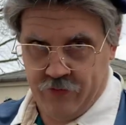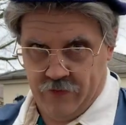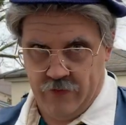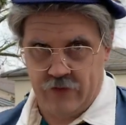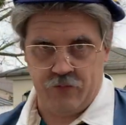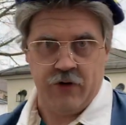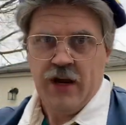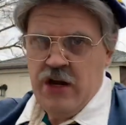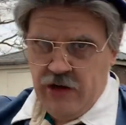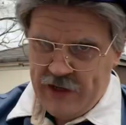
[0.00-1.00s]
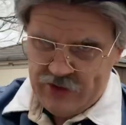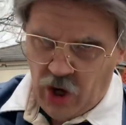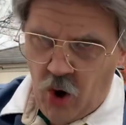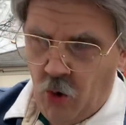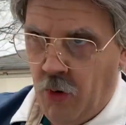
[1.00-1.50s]
for this one. Let's
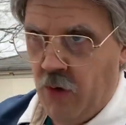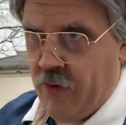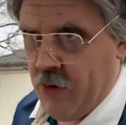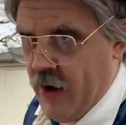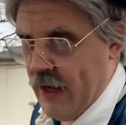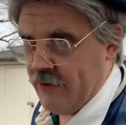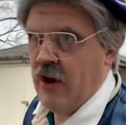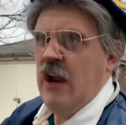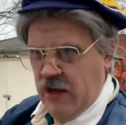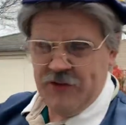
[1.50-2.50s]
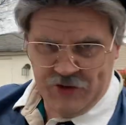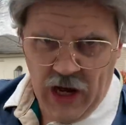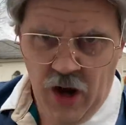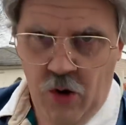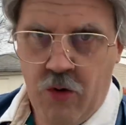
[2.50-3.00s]
go, Wolverines. Let's
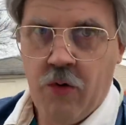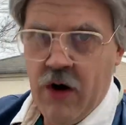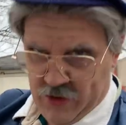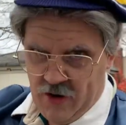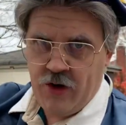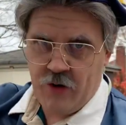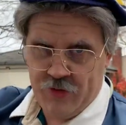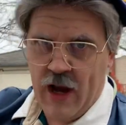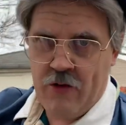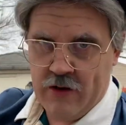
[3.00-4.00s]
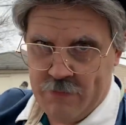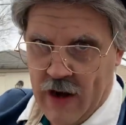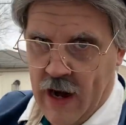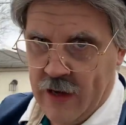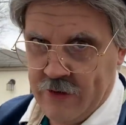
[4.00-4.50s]
go. Your Uncle Terry's
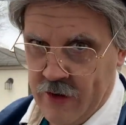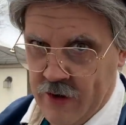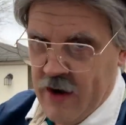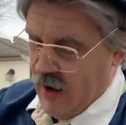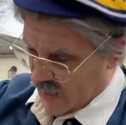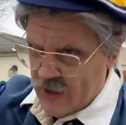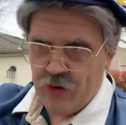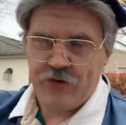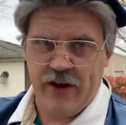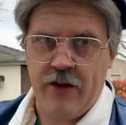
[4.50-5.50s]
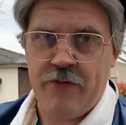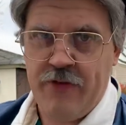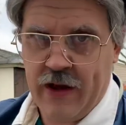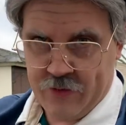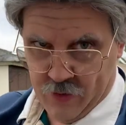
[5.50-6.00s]
behind you. Hail to the
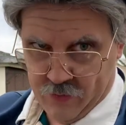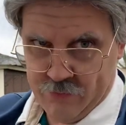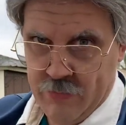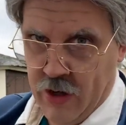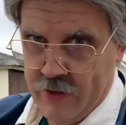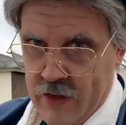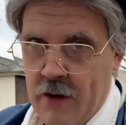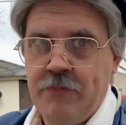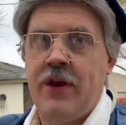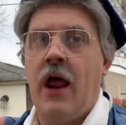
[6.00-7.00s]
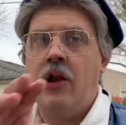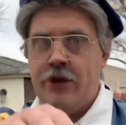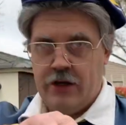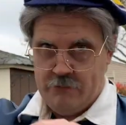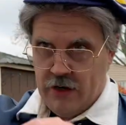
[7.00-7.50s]
victors, bud. And I'm
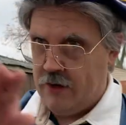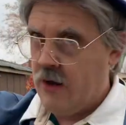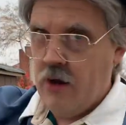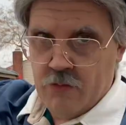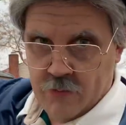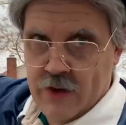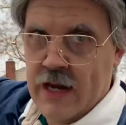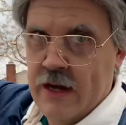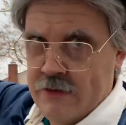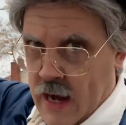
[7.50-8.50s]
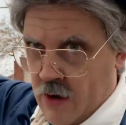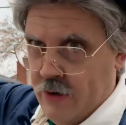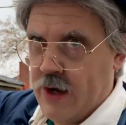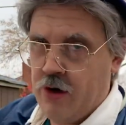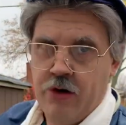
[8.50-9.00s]
telling you, bud, when we get down
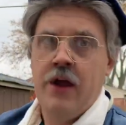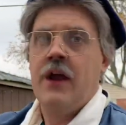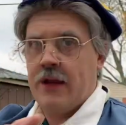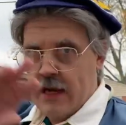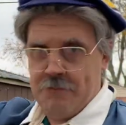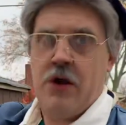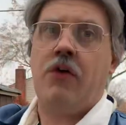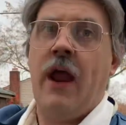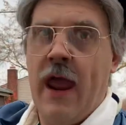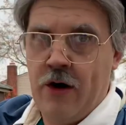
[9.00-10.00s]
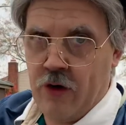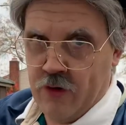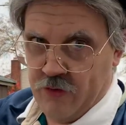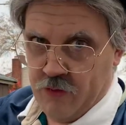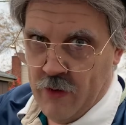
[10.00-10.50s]
here, keep your head on a
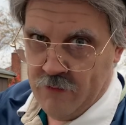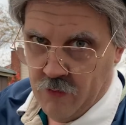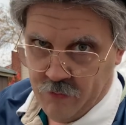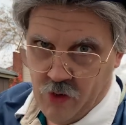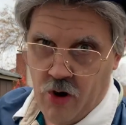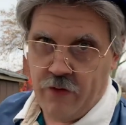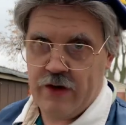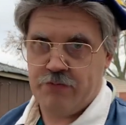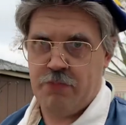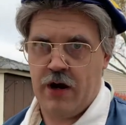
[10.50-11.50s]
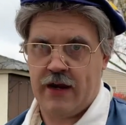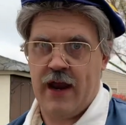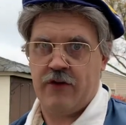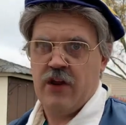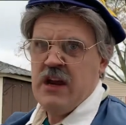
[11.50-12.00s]
swivel for all these
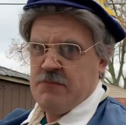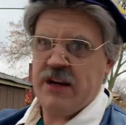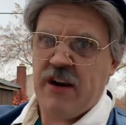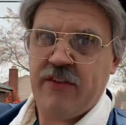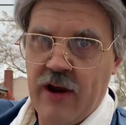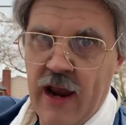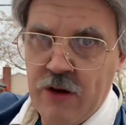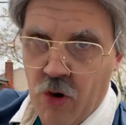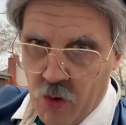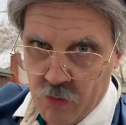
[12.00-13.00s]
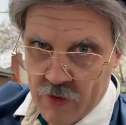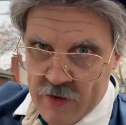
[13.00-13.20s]
Buckeyes, because I know